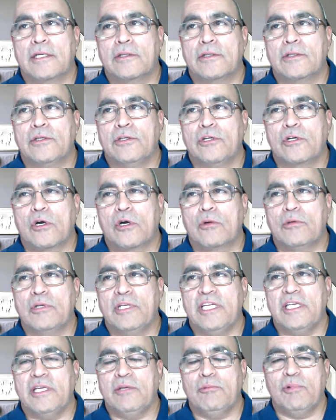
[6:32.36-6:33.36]
you're
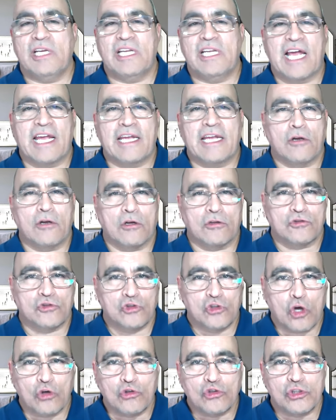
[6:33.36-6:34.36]
only relying on
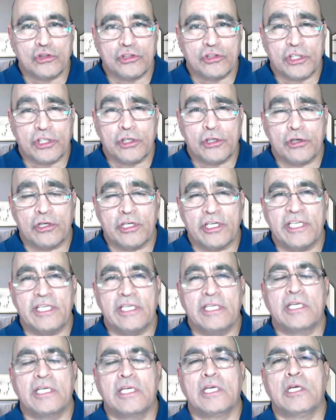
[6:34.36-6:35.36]
Social
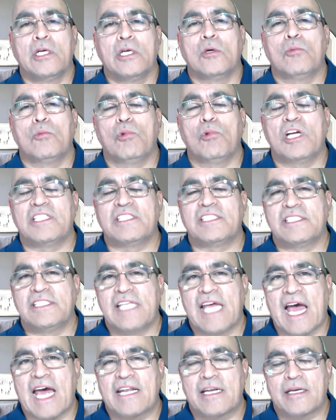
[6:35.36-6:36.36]
Security, which
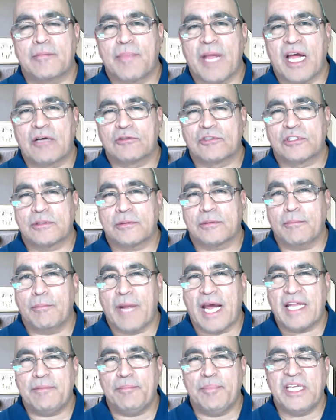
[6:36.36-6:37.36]
that amount
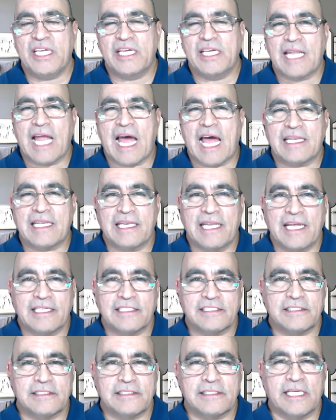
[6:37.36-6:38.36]
might be a lot
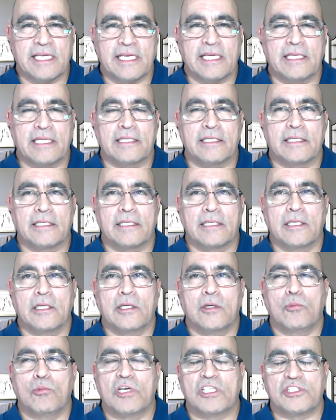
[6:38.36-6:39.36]
less than
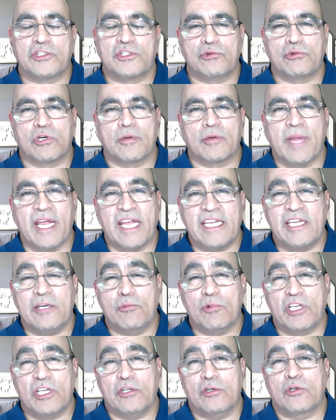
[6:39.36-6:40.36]
what you were making
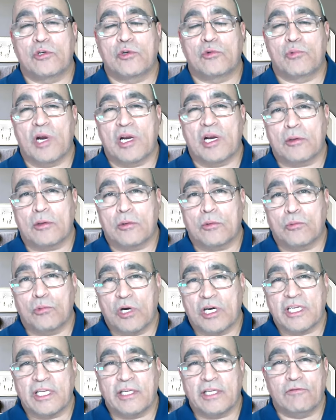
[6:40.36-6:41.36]
when you were
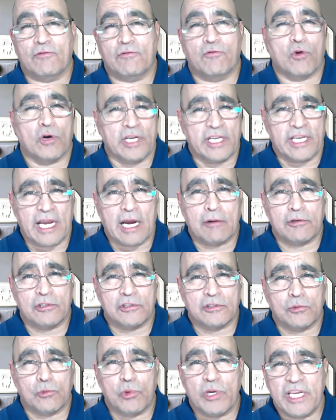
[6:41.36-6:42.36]
working 40 hours
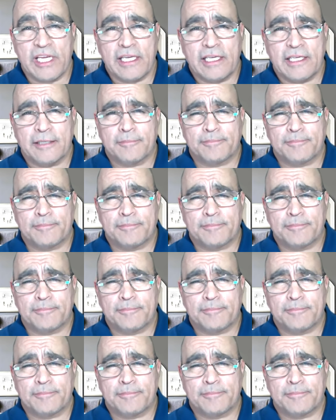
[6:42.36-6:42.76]
a week.